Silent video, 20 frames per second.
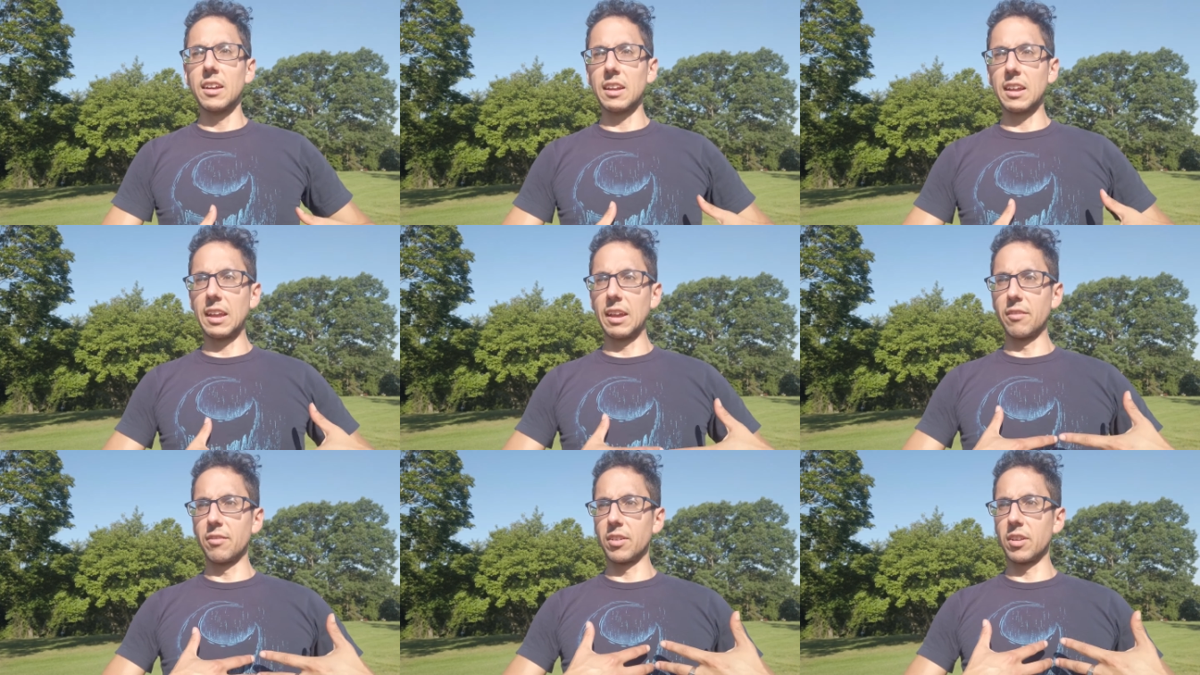
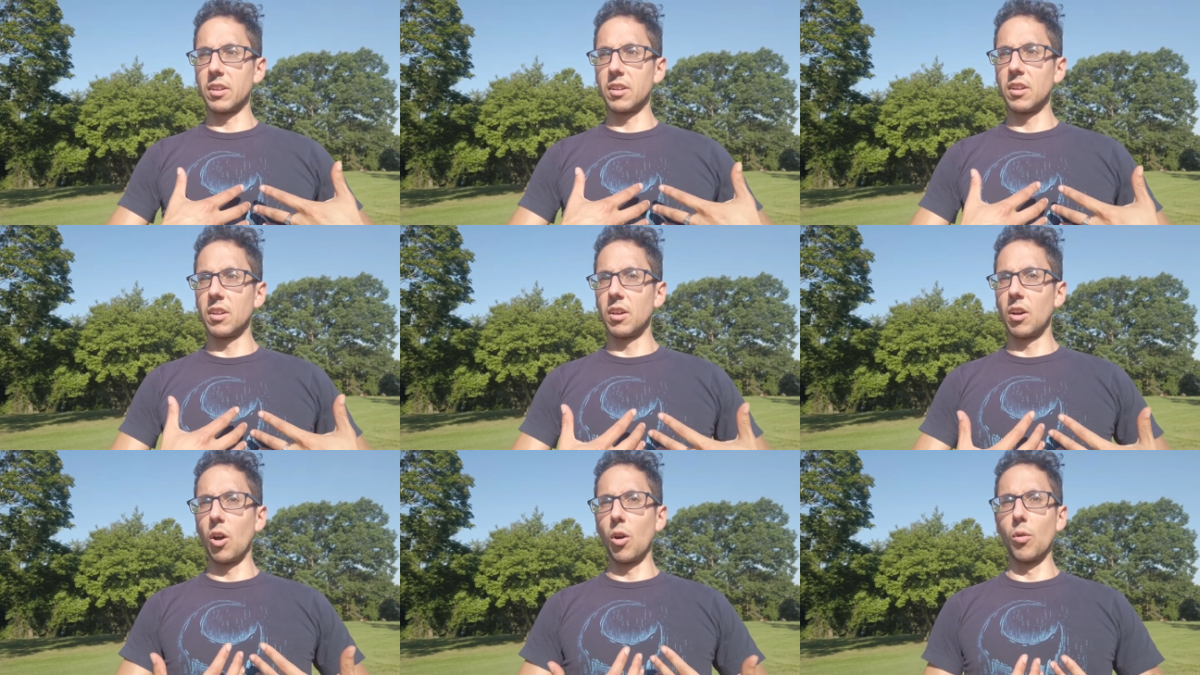
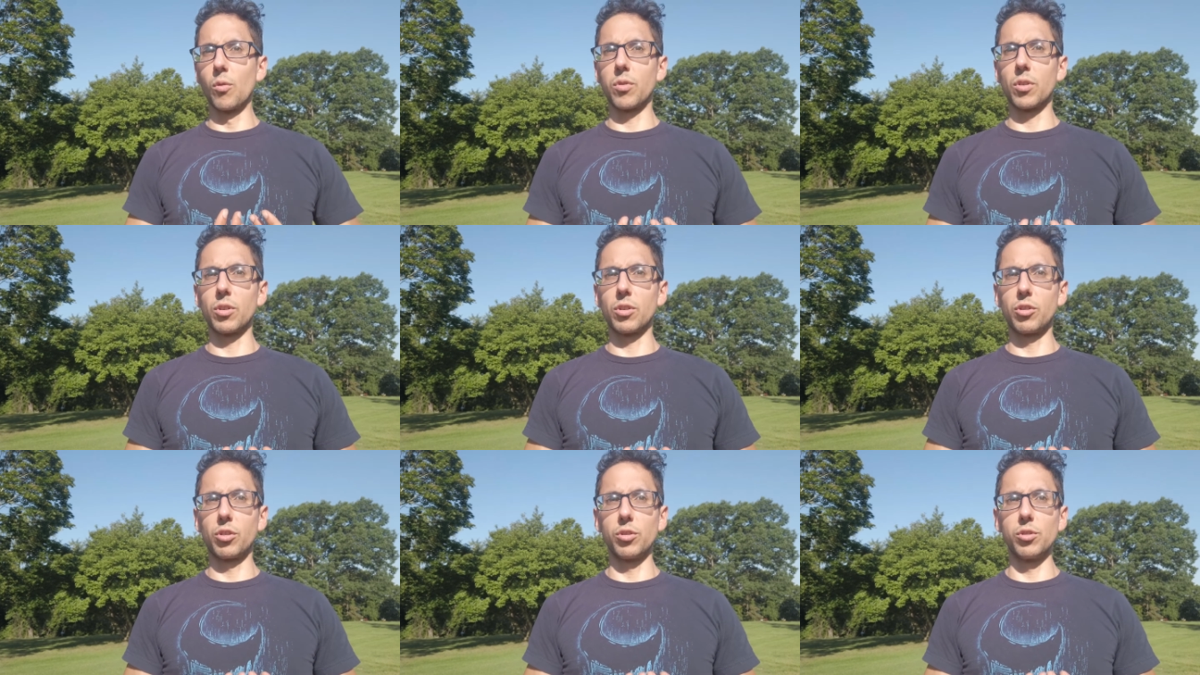given
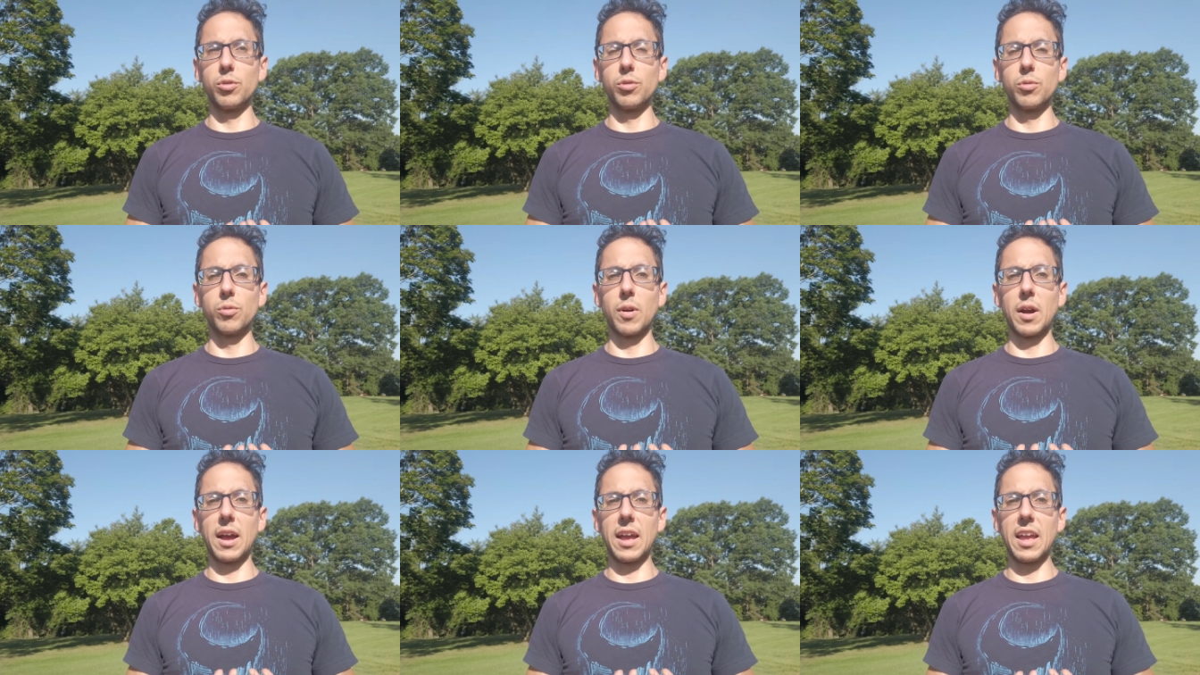over
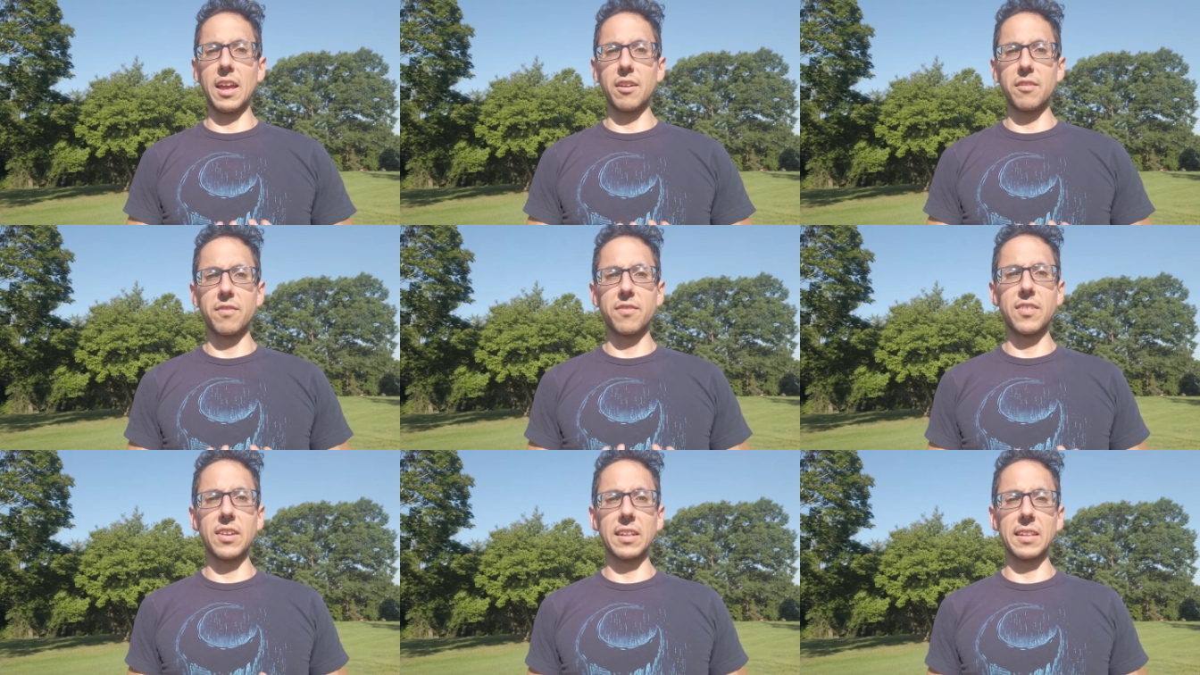to a
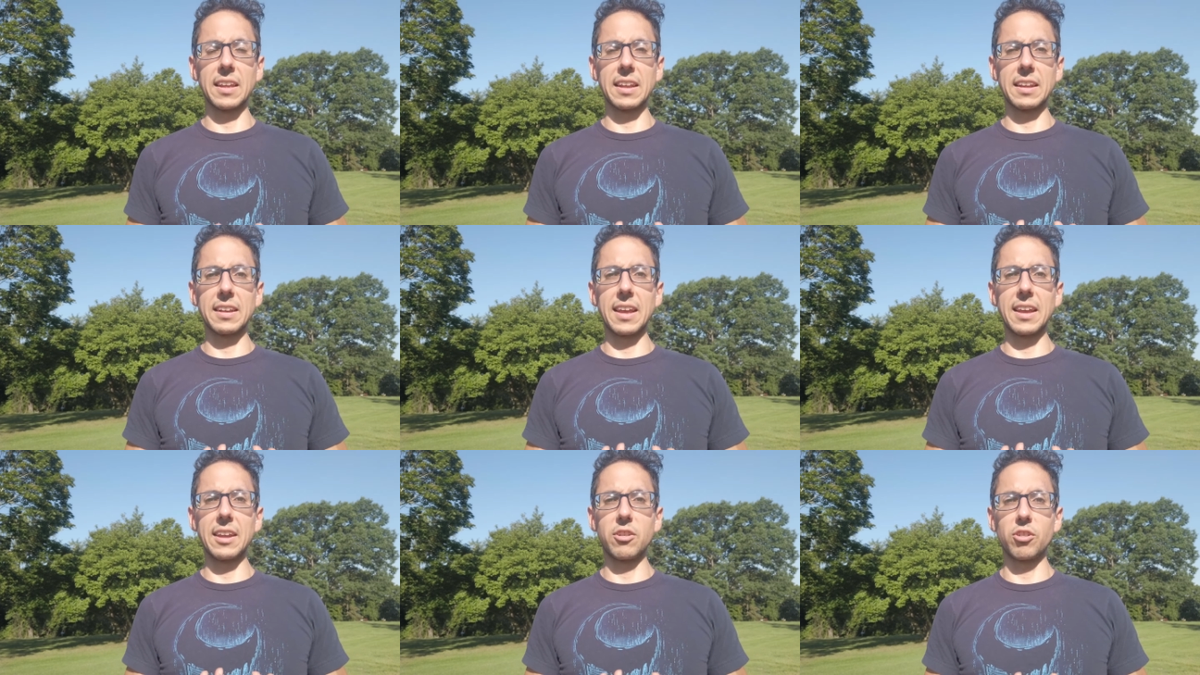
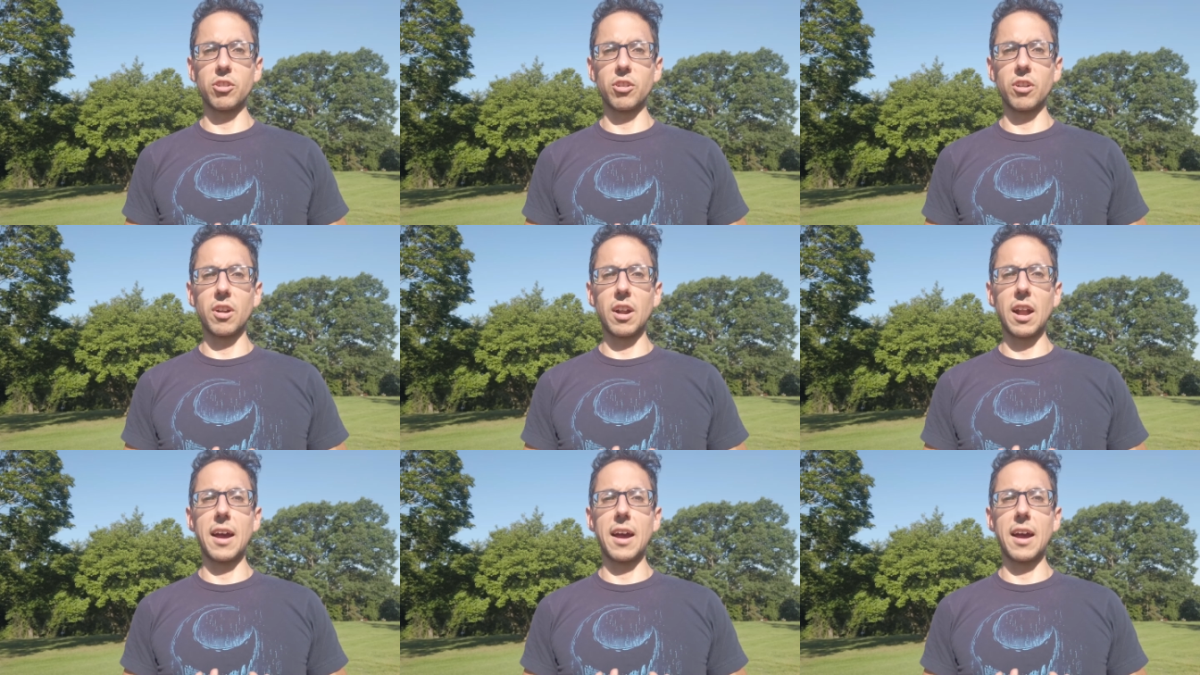feeling nature.